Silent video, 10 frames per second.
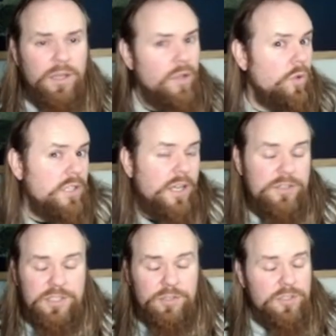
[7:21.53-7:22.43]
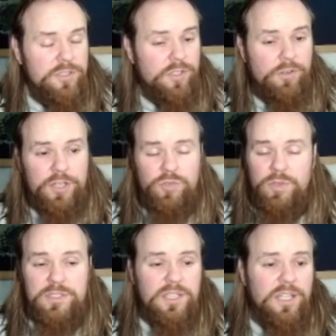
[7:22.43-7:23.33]
cold iron is still just a great
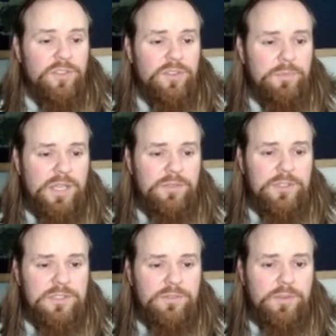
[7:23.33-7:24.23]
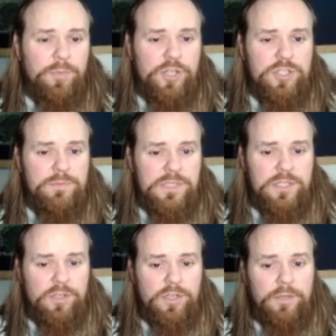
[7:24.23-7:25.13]
choice to get the benefits of the precious
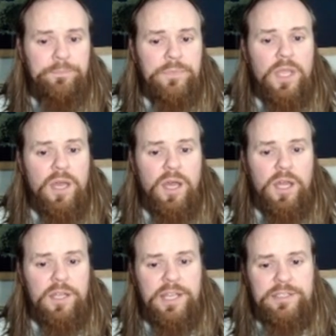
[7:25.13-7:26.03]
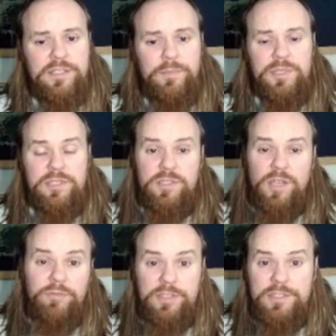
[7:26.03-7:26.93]
material. Next up is
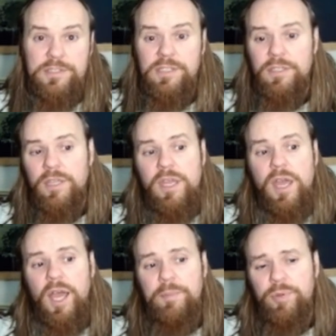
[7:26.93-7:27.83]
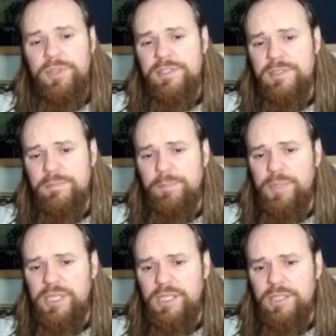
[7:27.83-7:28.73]
Sovereign Steel. I put this in
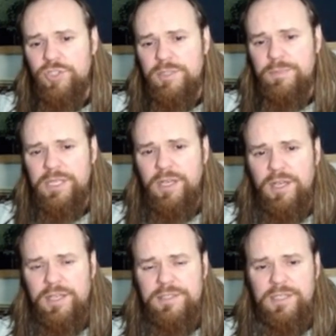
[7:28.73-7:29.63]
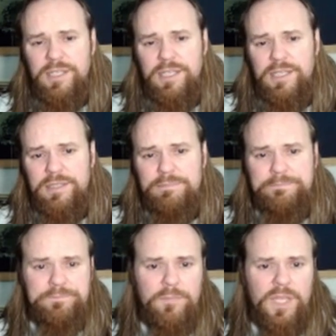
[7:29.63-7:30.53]
B just because it
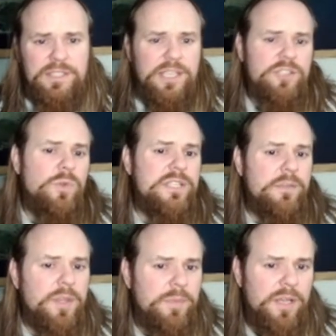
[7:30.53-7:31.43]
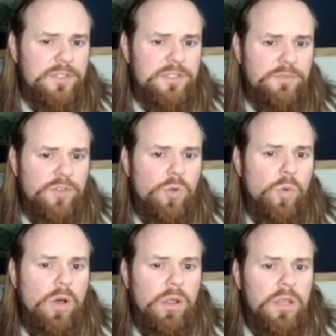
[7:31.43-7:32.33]
takes away some of the benefits of No
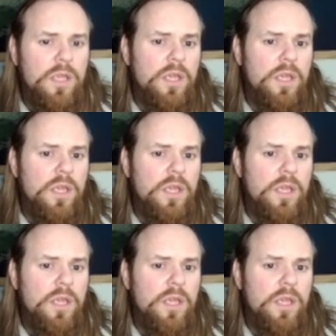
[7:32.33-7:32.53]
Qual,